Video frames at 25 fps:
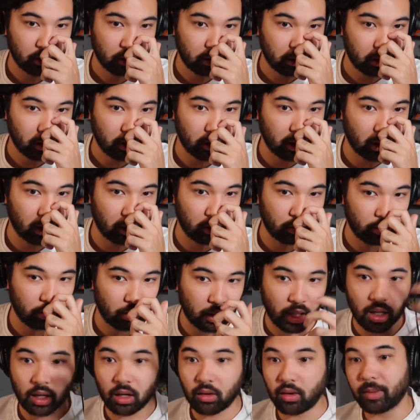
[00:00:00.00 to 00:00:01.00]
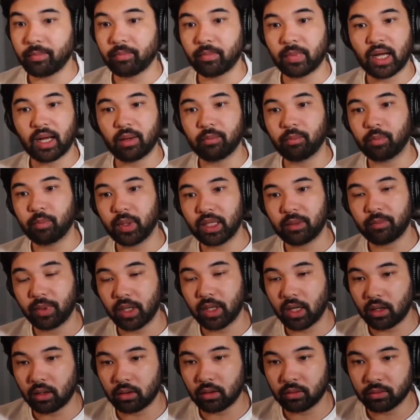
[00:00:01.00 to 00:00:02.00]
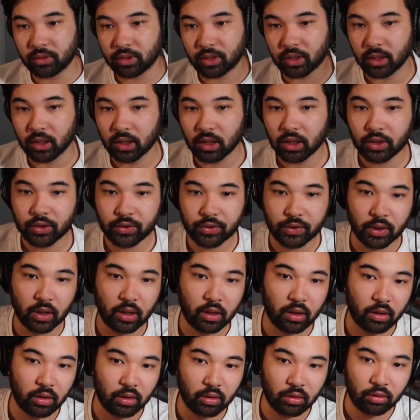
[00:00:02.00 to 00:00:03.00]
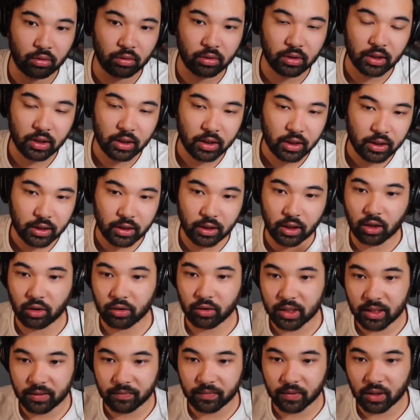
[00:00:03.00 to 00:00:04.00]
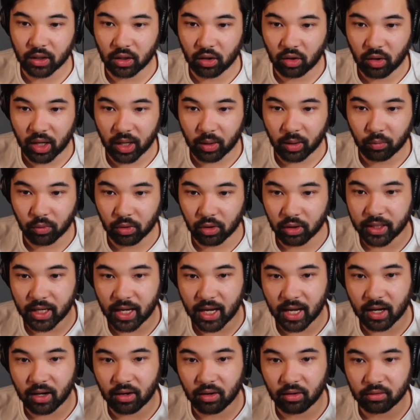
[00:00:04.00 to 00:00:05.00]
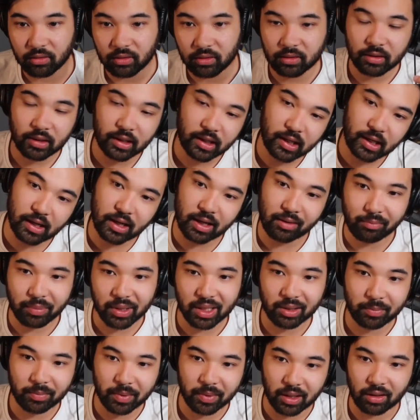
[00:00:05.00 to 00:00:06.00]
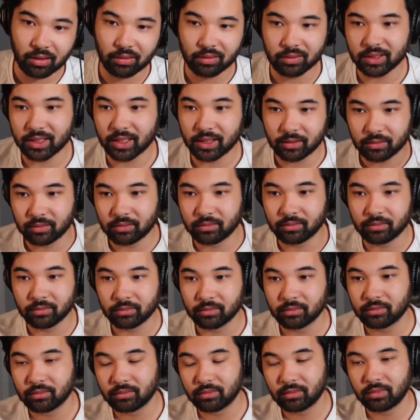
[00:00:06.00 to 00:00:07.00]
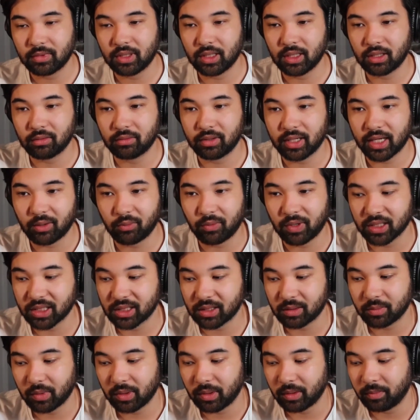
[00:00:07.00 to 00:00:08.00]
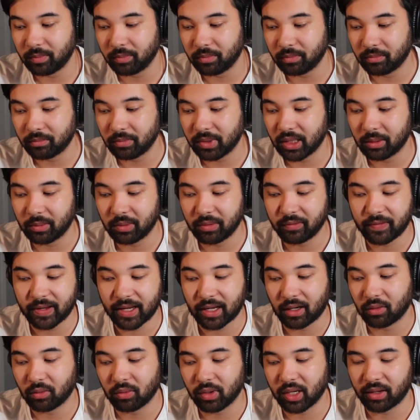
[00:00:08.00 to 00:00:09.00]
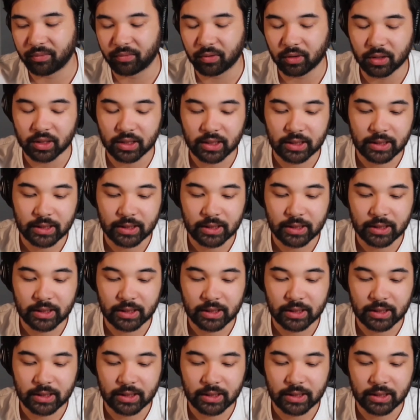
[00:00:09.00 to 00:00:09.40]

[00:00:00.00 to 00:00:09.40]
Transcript: You know, oh, I'm big boned. So, you know, even though I work out, I'm big boned and, right, you know, God wants me to be fat or whatever.